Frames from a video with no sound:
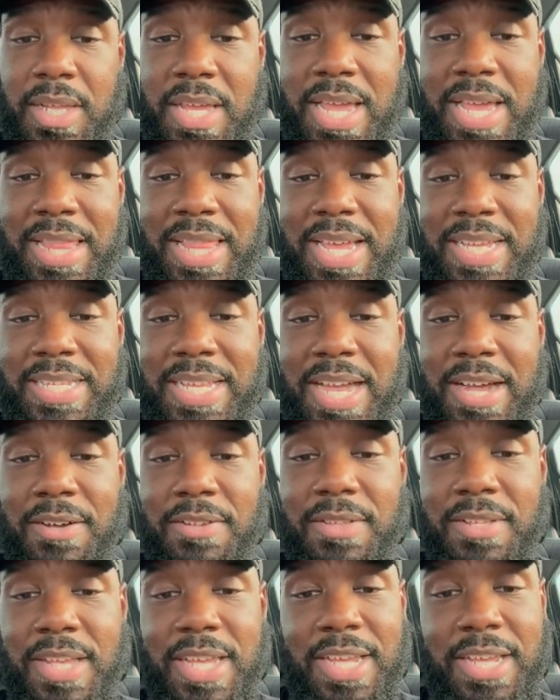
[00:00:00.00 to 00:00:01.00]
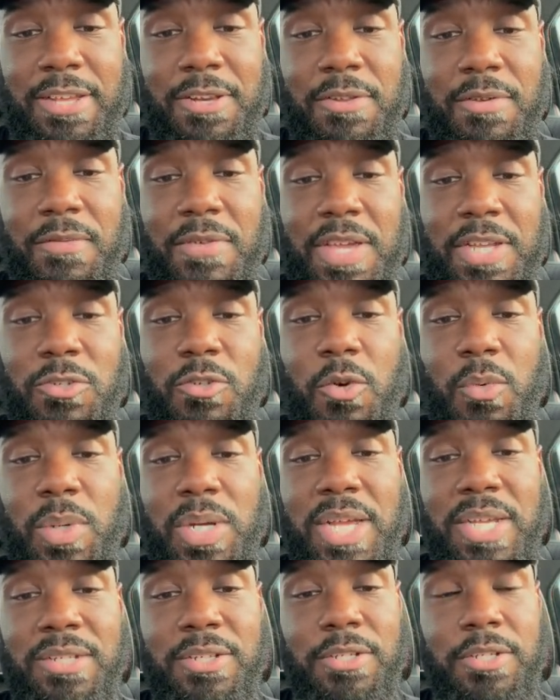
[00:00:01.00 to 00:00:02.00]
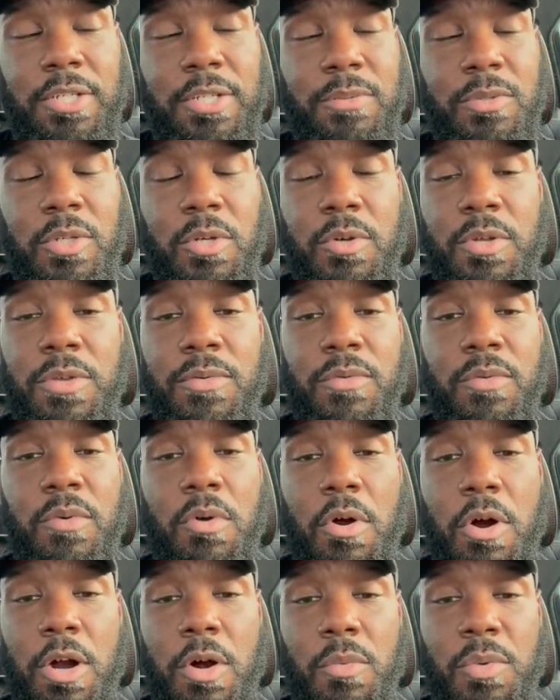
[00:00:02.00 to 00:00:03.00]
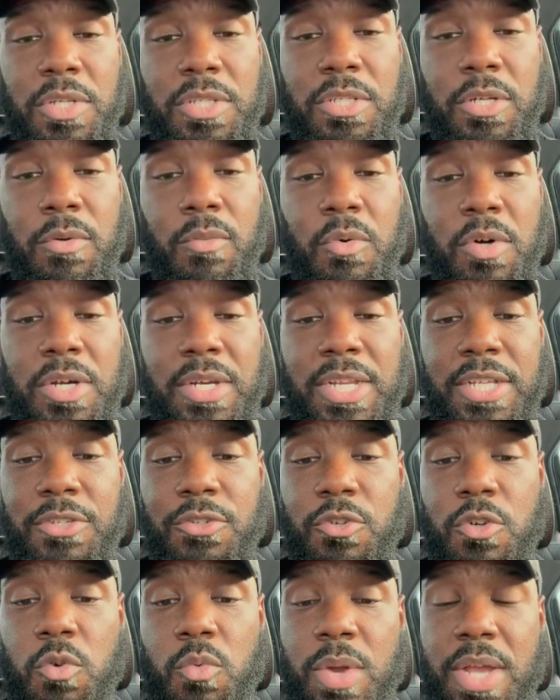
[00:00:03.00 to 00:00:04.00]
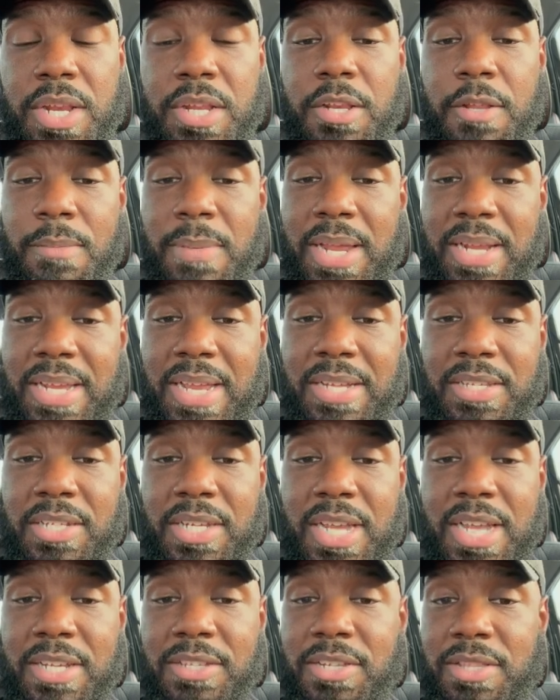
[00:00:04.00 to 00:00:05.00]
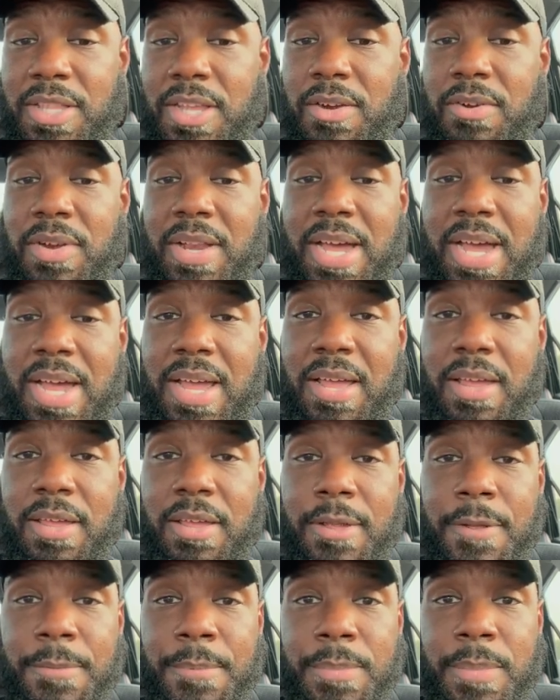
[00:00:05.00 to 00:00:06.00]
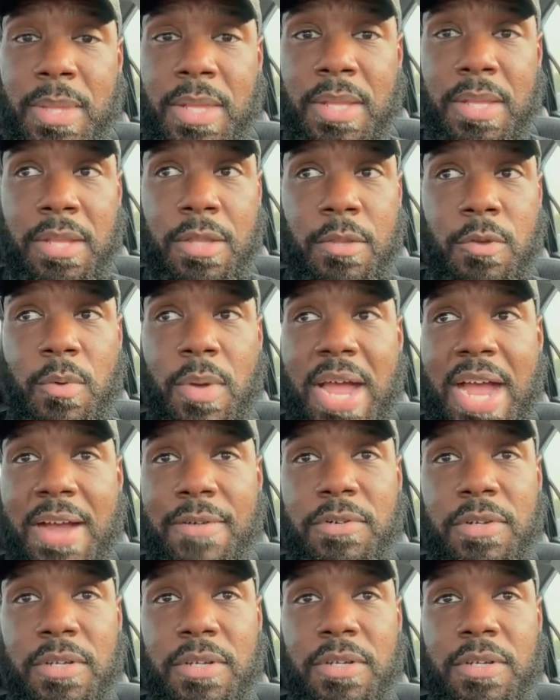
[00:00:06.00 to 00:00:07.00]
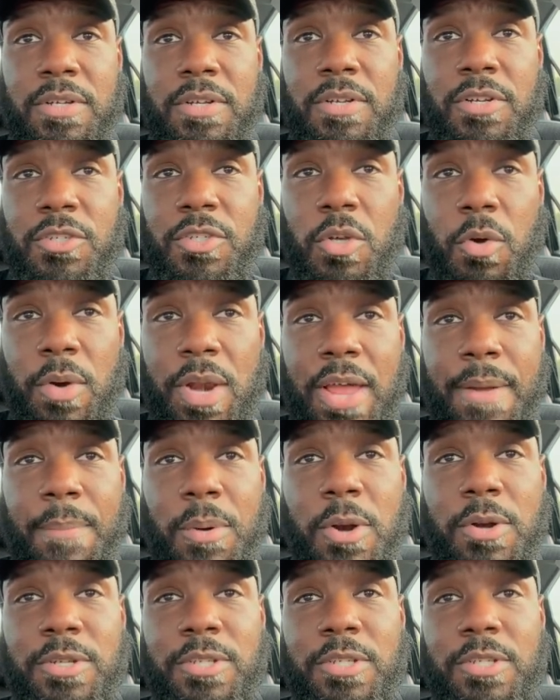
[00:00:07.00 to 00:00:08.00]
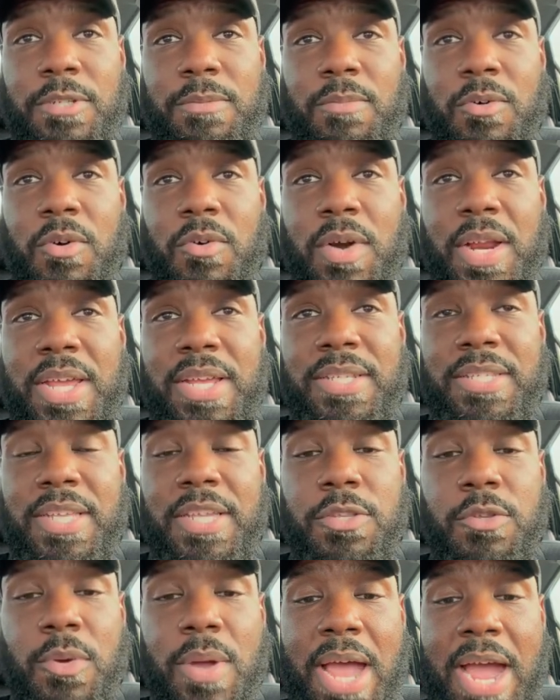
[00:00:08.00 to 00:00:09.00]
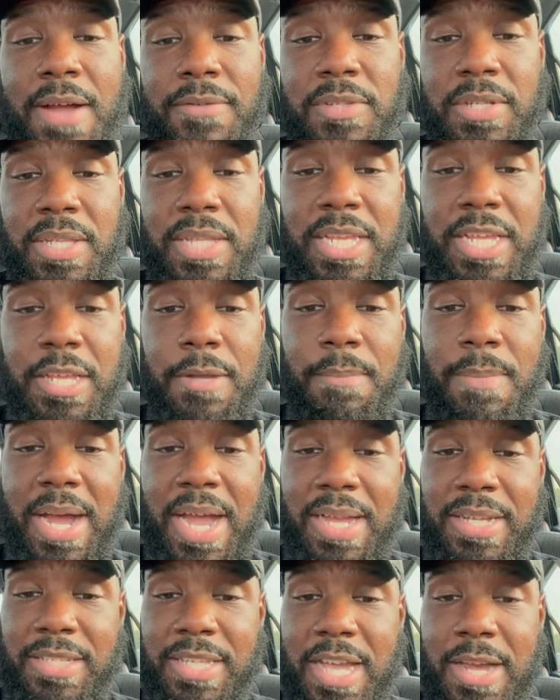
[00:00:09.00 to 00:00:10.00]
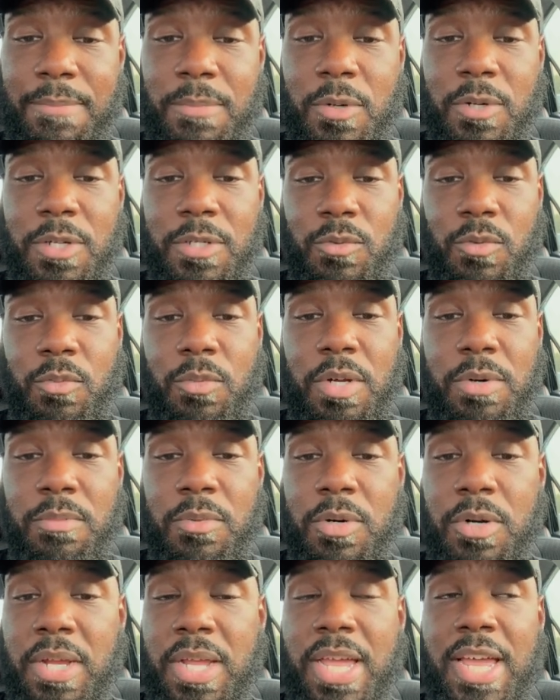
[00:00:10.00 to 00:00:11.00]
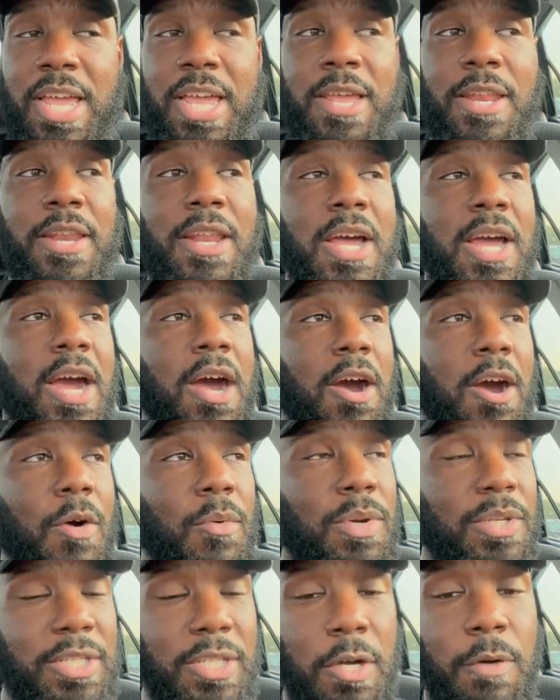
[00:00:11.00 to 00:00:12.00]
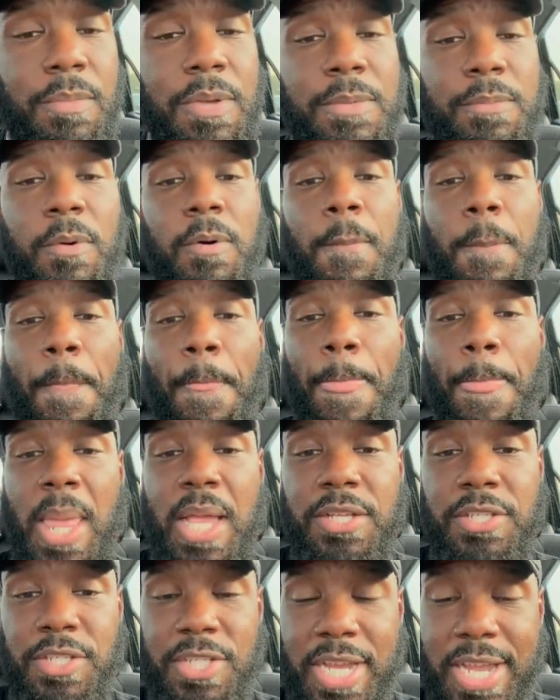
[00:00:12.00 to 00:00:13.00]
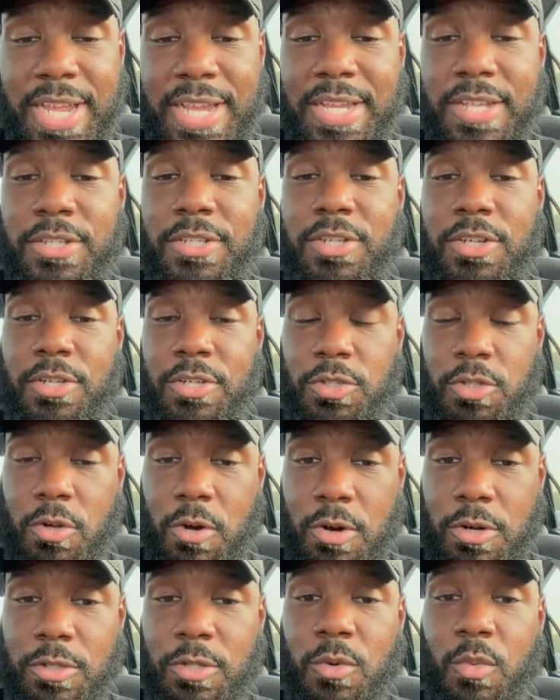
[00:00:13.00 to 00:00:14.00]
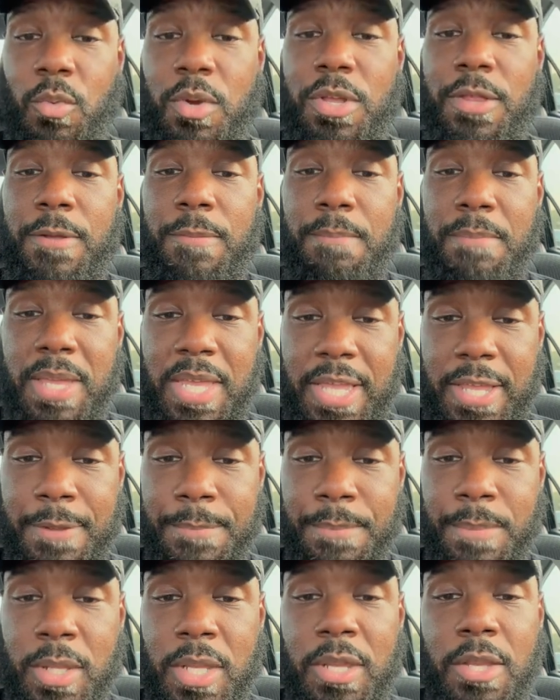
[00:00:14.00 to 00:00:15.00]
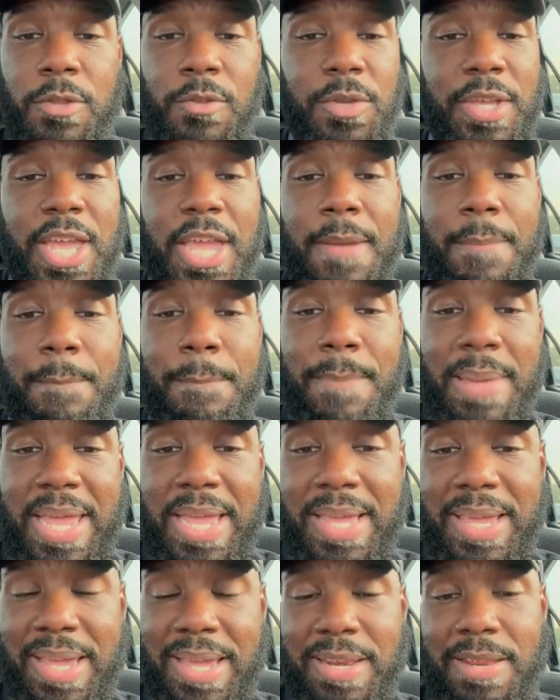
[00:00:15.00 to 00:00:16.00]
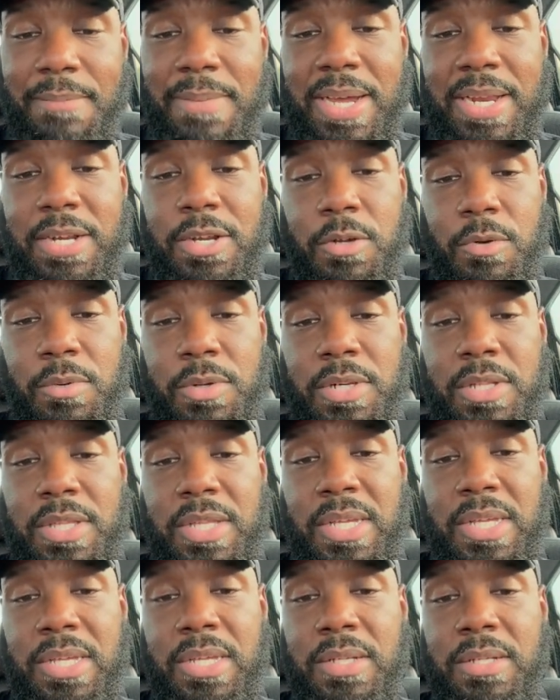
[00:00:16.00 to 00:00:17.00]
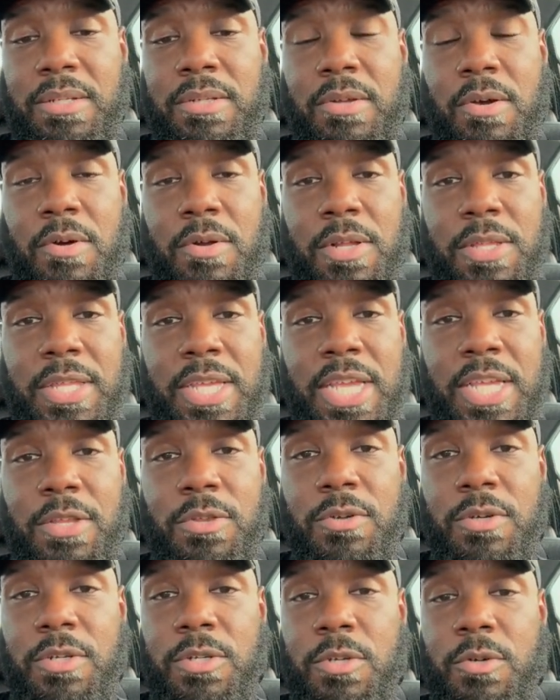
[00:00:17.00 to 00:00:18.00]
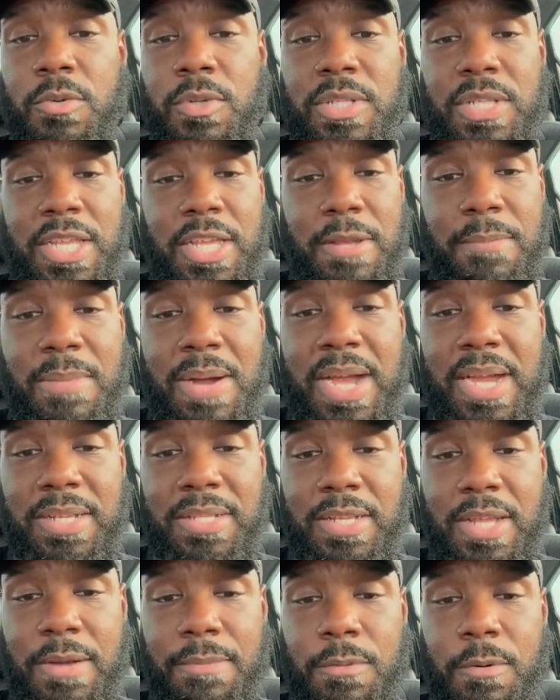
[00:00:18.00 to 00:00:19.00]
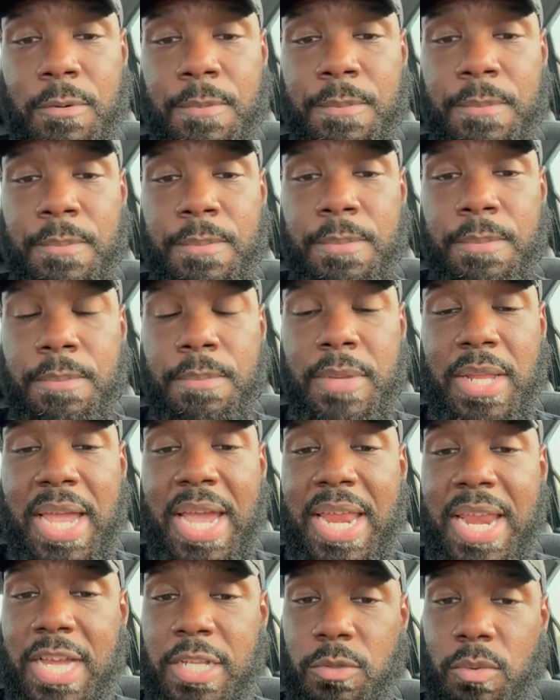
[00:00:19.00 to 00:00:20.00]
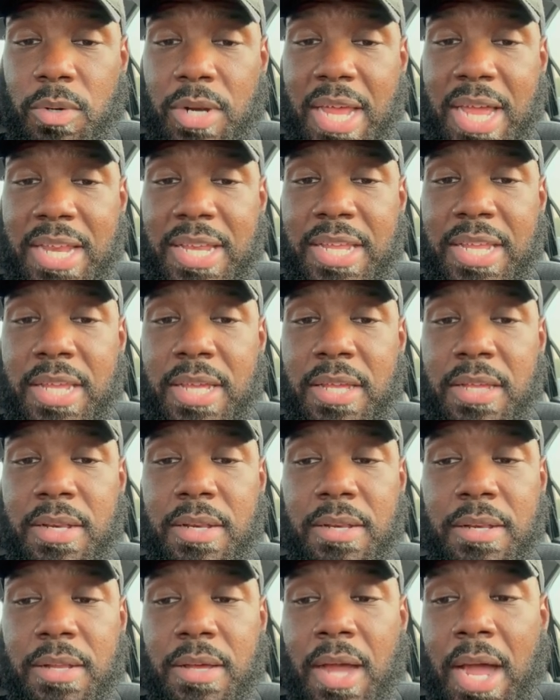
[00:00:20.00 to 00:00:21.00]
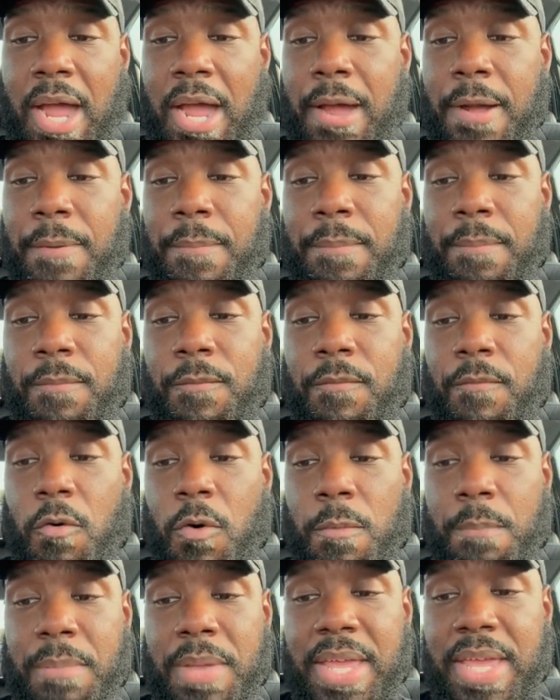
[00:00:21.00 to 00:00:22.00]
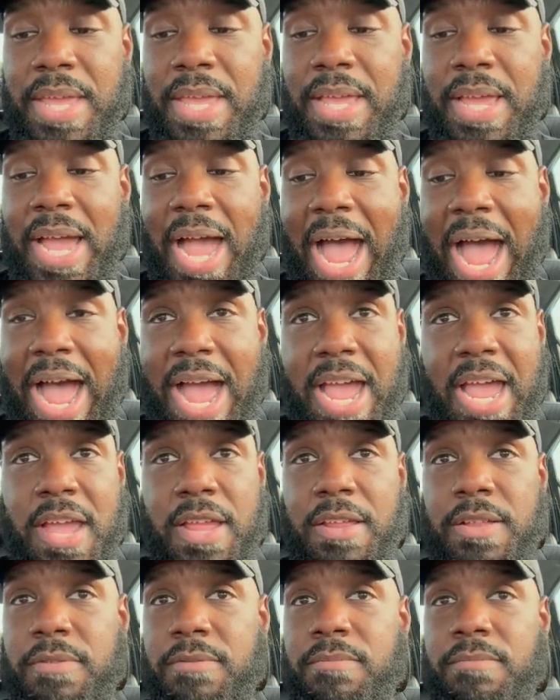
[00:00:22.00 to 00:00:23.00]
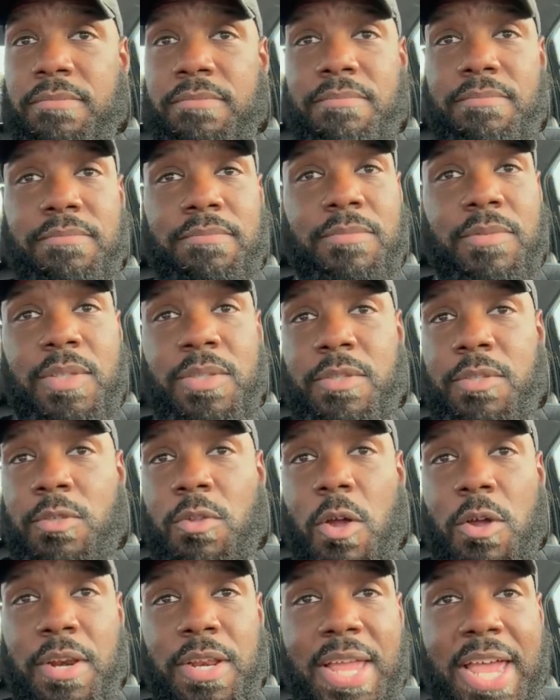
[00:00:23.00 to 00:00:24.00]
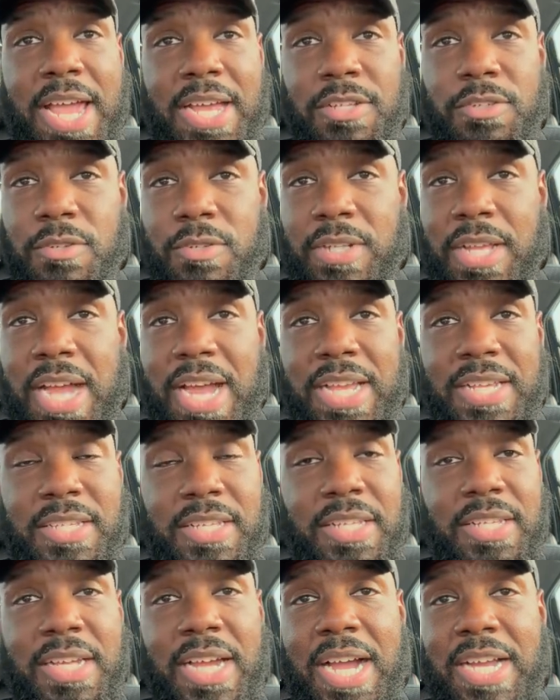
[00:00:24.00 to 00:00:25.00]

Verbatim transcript: And that's how it can affect your relationship. So if you are with someone and you're ready to make that change and they're not, you have to show that person some grace and you have to lead by example. Because remember, and I always tell people, change starts with me. You can't make anybody do anything. Only thing you can do is lead by example. And that's what I did. Um, for me, I started exercising.